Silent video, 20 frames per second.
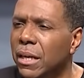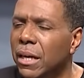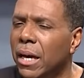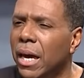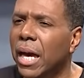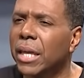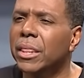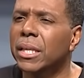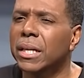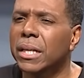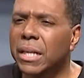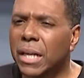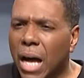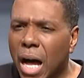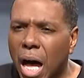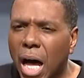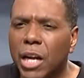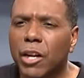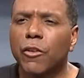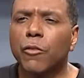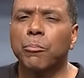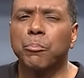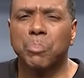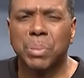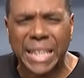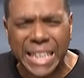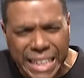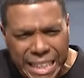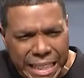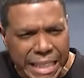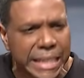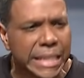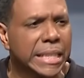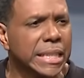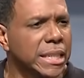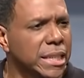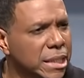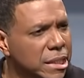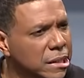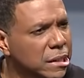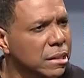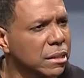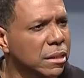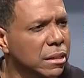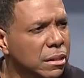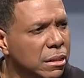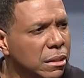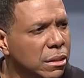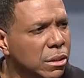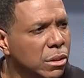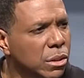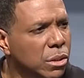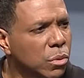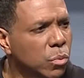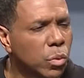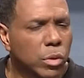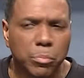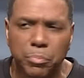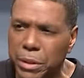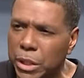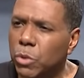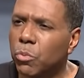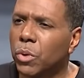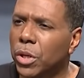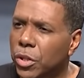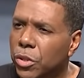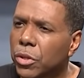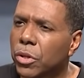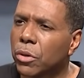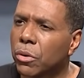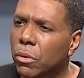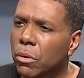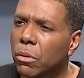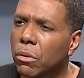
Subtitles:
And the God of peace will be with you.